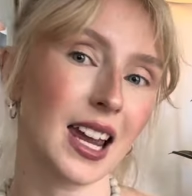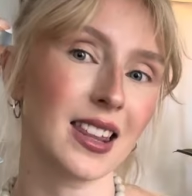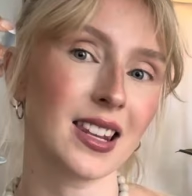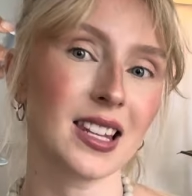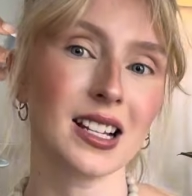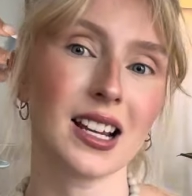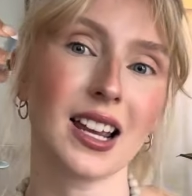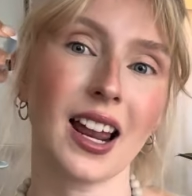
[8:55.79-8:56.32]

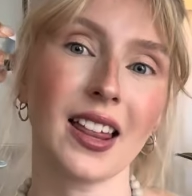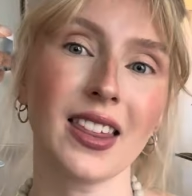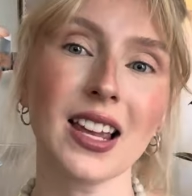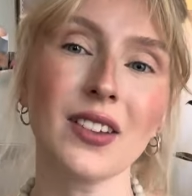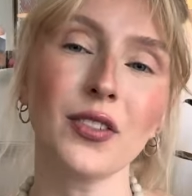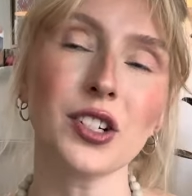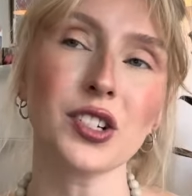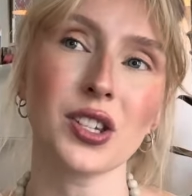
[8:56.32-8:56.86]
And I
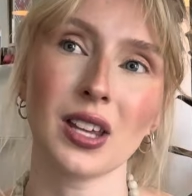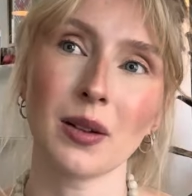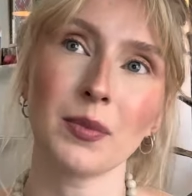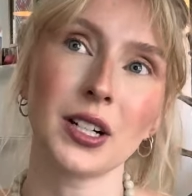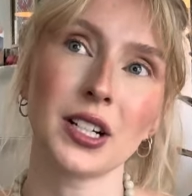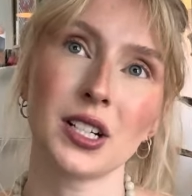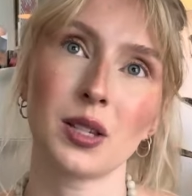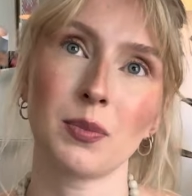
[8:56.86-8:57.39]
think for
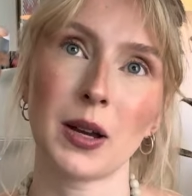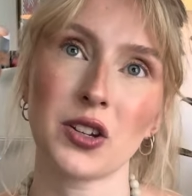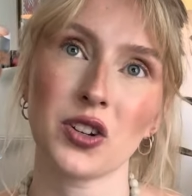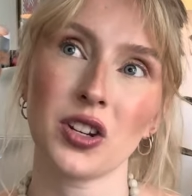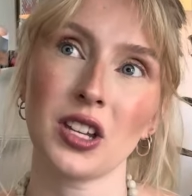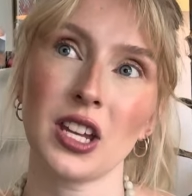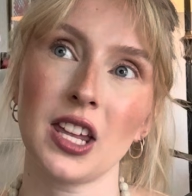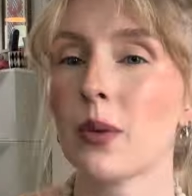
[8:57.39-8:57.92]
summer
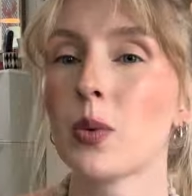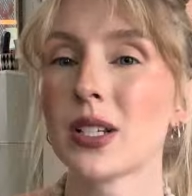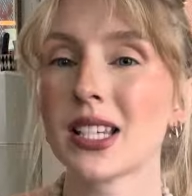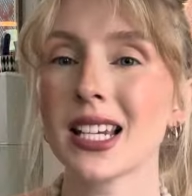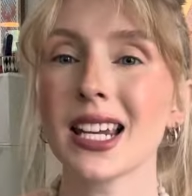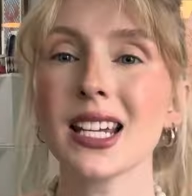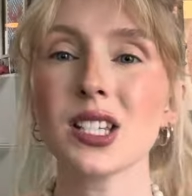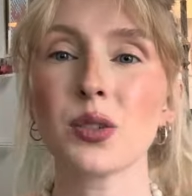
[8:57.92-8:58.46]
especially, once
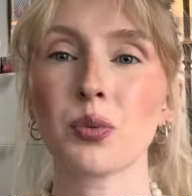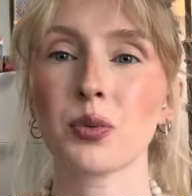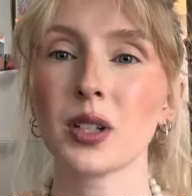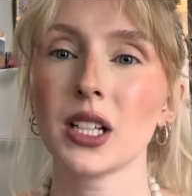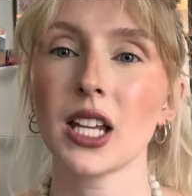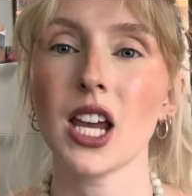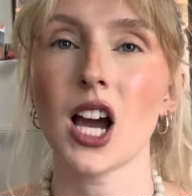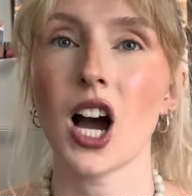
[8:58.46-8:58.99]
it gets
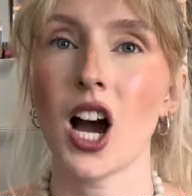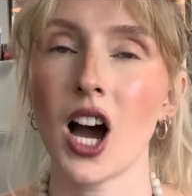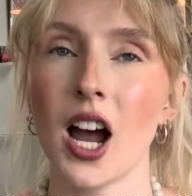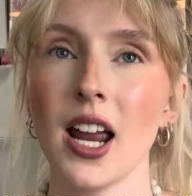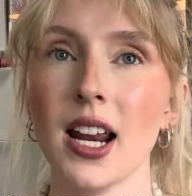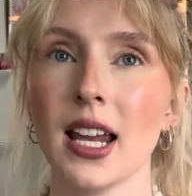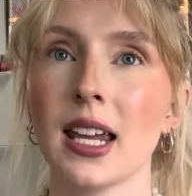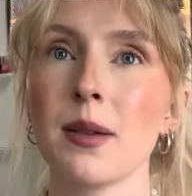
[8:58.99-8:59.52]
really
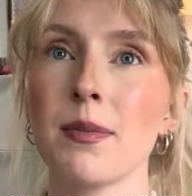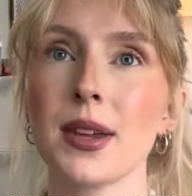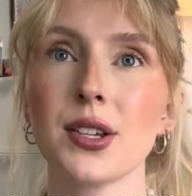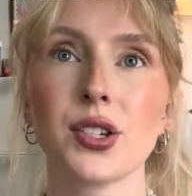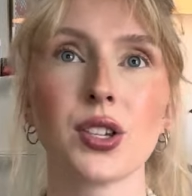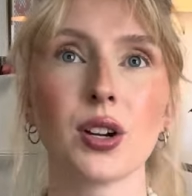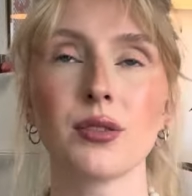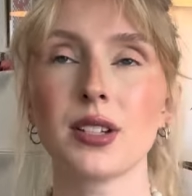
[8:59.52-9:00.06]
hot, it can be
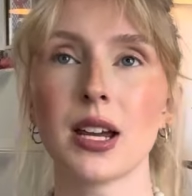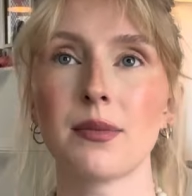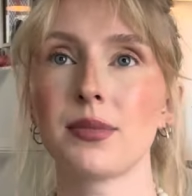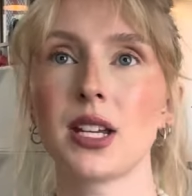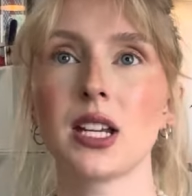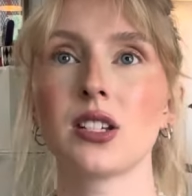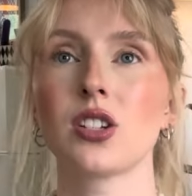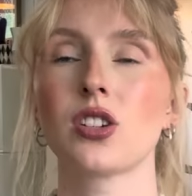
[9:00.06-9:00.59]
so
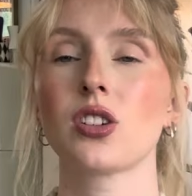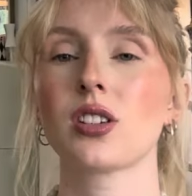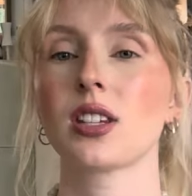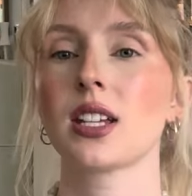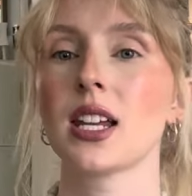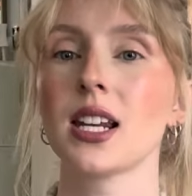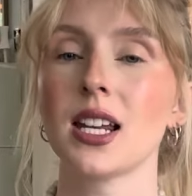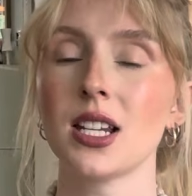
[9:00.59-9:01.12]
tempting to just
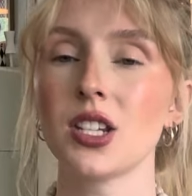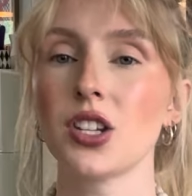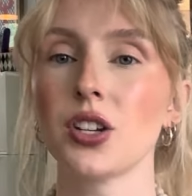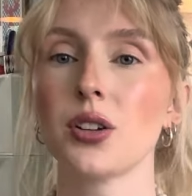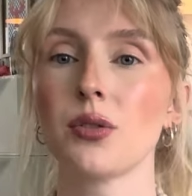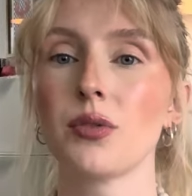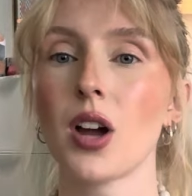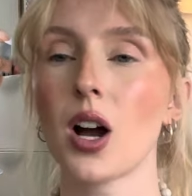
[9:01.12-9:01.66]
lean
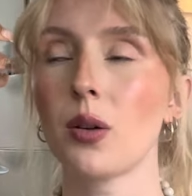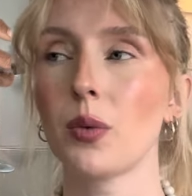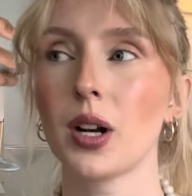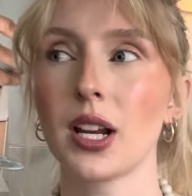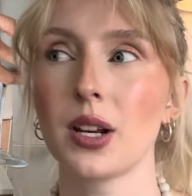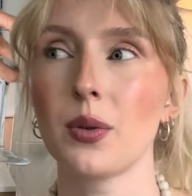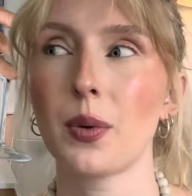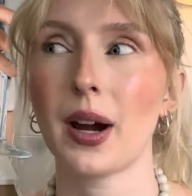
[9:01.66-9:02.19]
into not
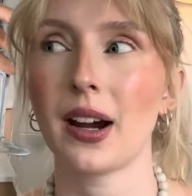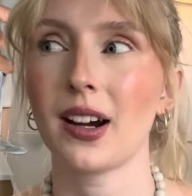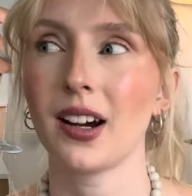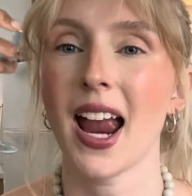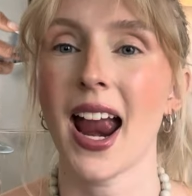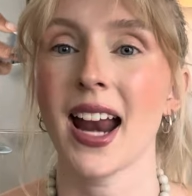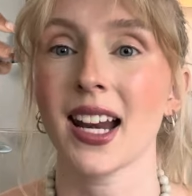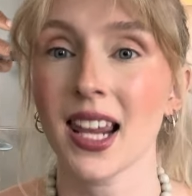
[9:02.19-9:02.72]
wanting to wear
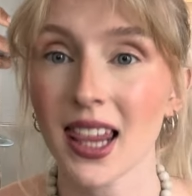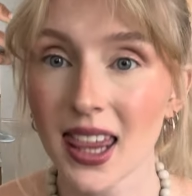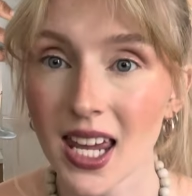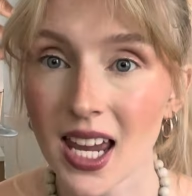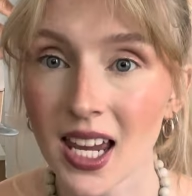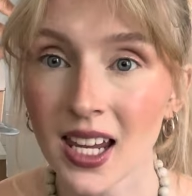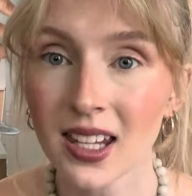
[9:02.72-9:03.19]
anything.